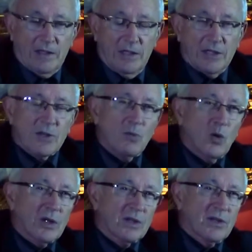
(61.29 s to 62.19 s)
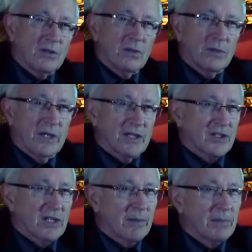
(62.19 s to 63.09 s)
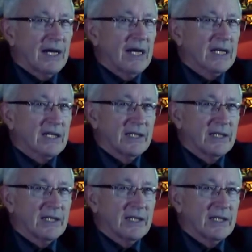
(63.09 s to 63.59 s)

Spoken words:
it's important to take a step back